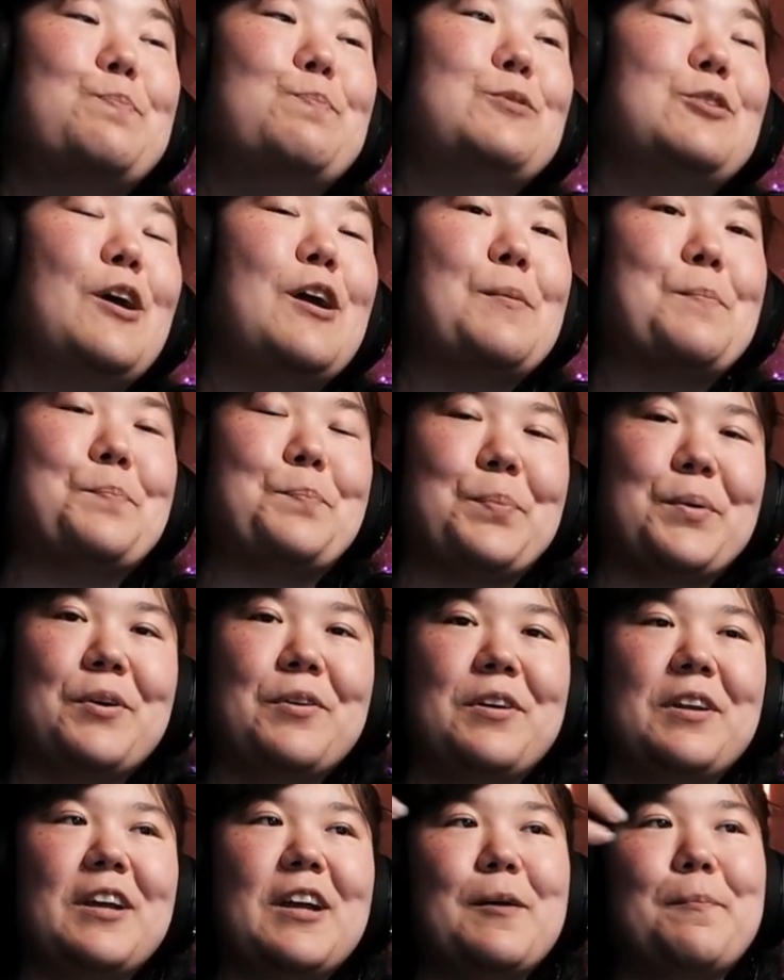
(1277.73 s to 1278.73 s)
started
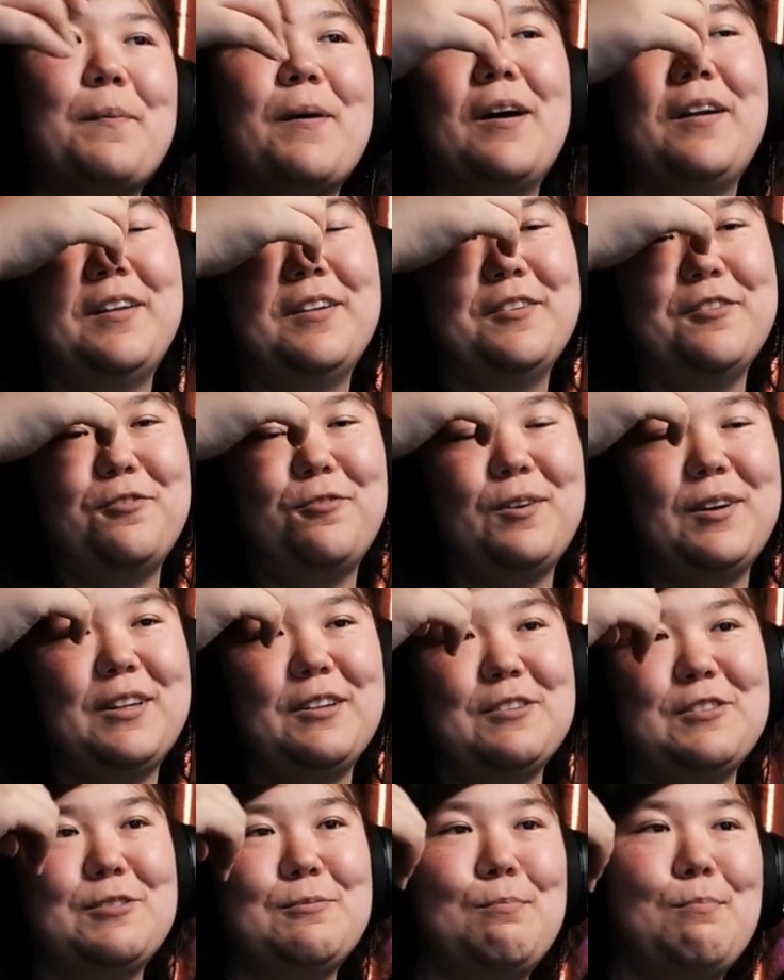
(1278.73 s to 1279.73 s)
burning up all of
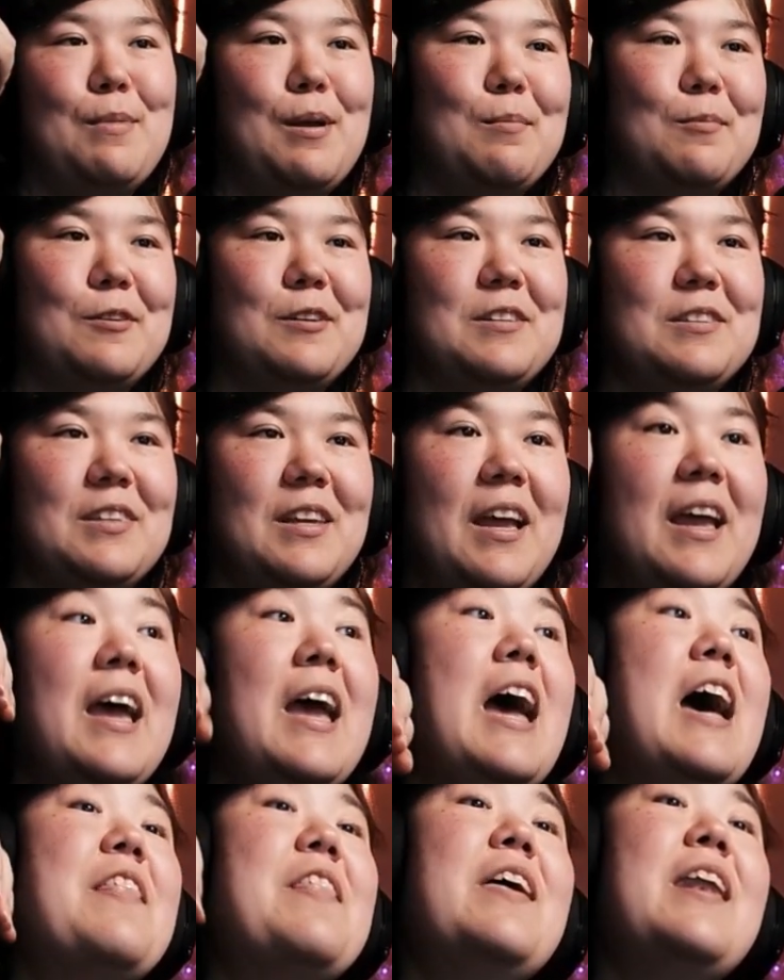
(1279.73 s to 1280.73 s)
Willow's memories
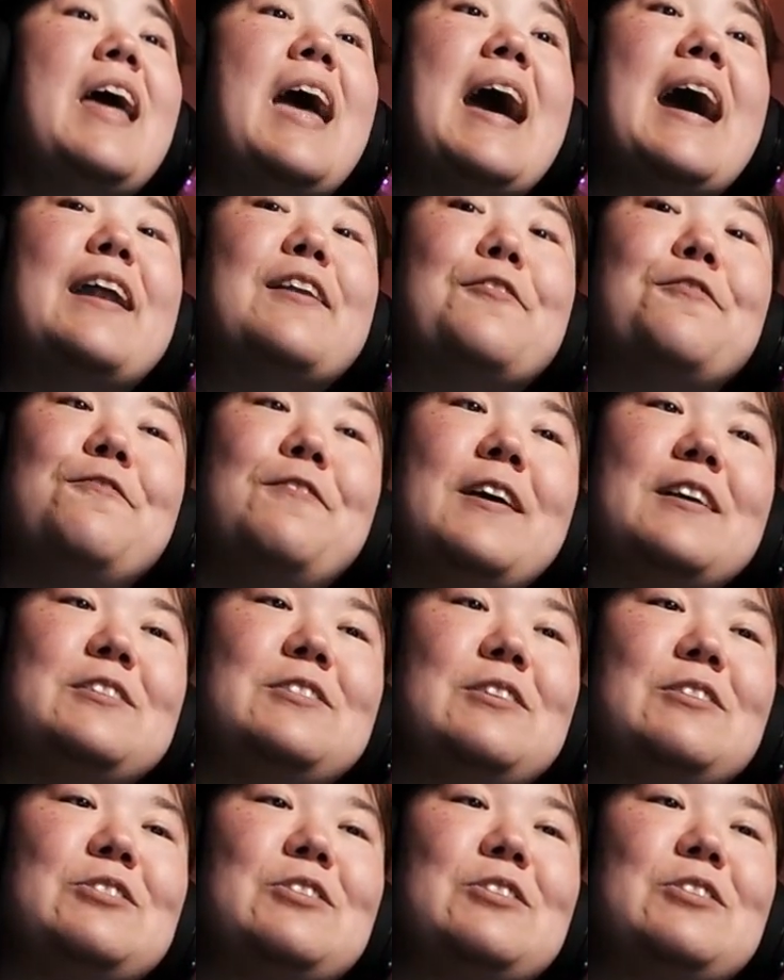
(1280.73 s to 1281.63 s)
and then had to fix it.